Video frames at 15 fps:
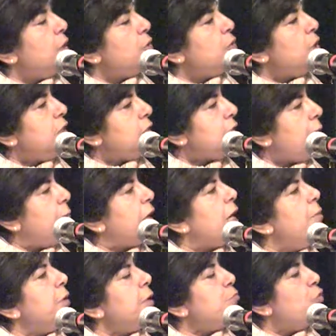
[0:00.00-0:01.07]
these are
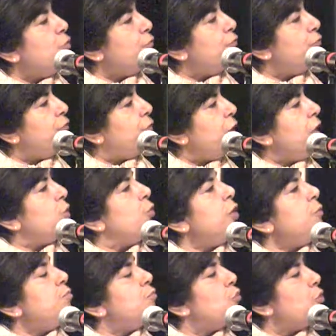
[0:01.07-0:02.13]
becoming more
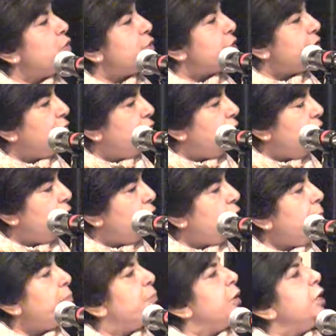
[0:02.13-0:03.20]
frequent, more
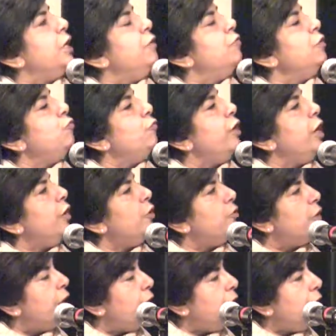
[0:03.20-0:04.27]
severe, but even where
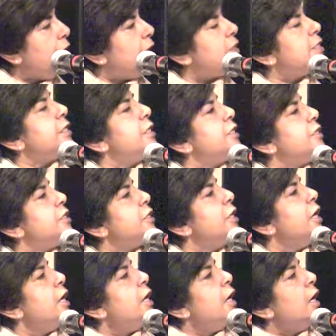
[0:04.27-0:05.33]
there isn't
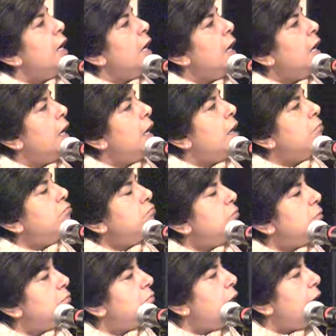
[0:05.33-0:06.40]
a
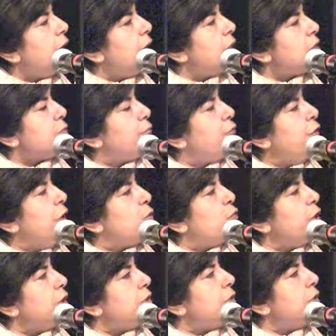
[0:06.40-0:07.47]

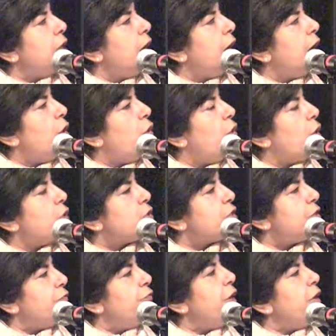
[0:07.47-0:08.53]
frequent or
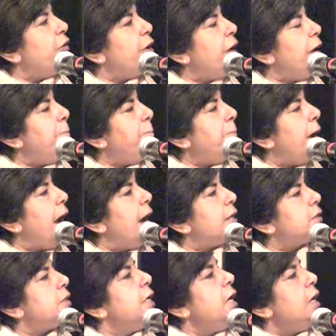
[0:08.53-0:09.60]
severe
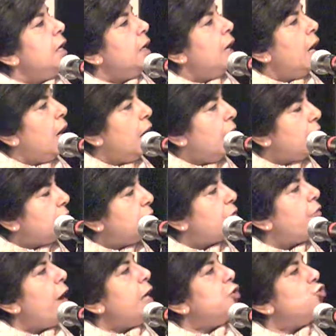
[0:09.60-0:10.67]
impact, the
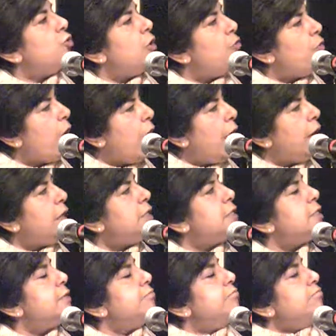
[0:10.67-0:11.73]
gradual
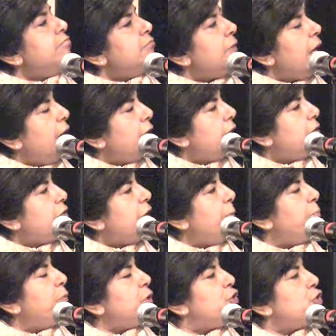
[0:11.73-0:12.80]
rise in
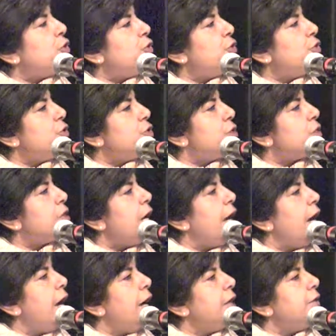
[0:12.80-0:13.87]
temperatures
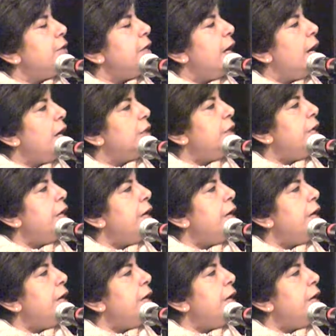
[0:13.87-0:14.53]
and the